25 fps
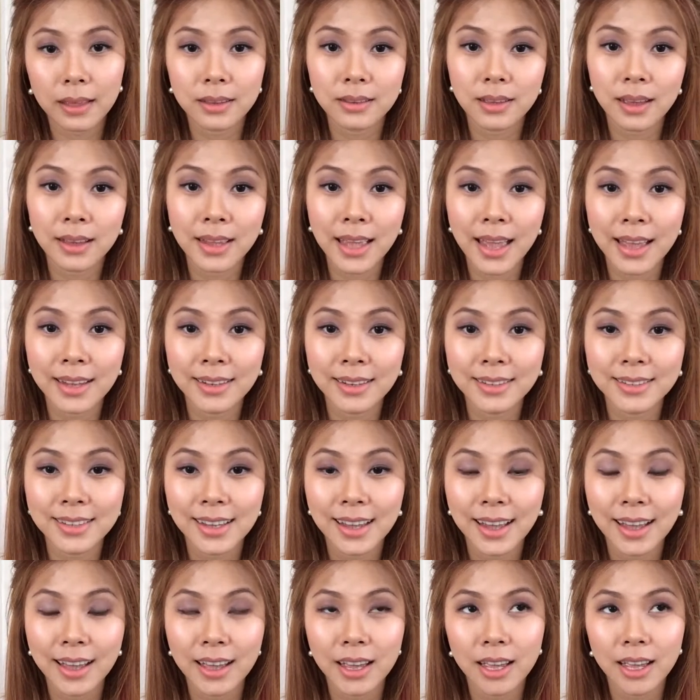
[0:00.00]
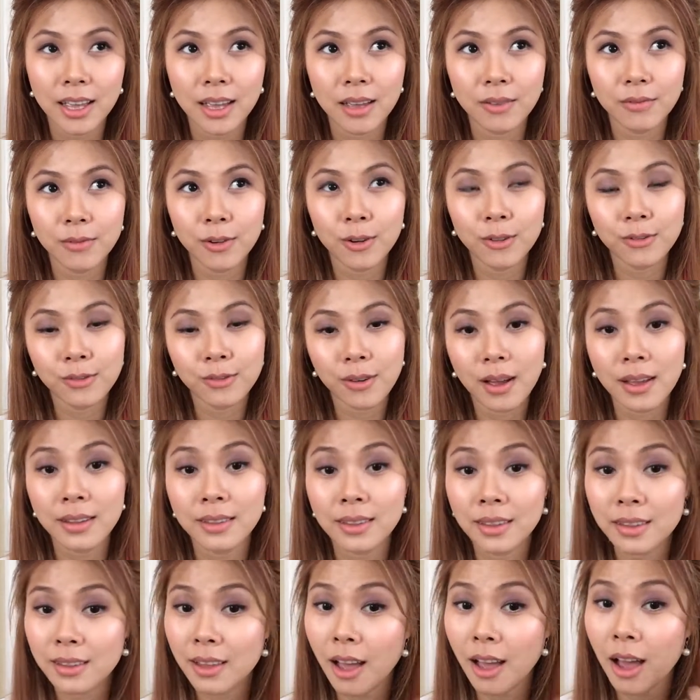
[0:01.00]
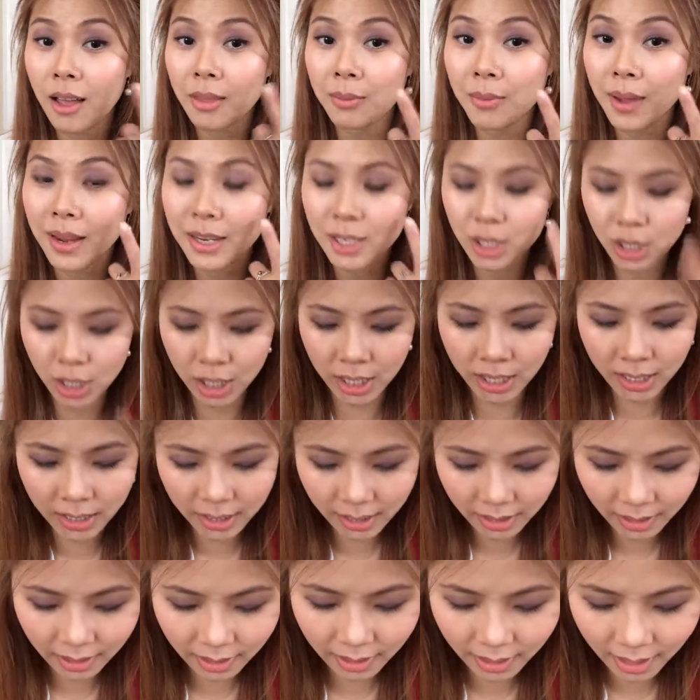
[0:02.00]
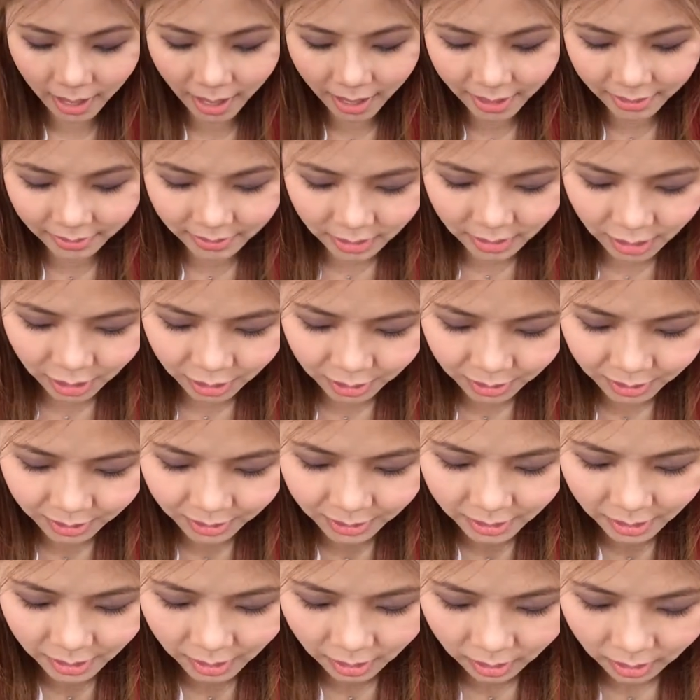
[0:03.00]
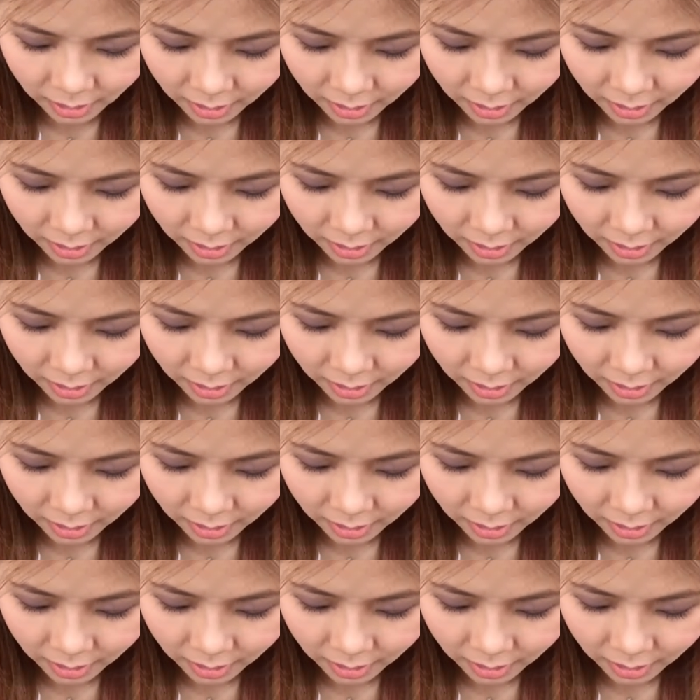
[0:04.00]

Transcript: again, and on my cheek, I used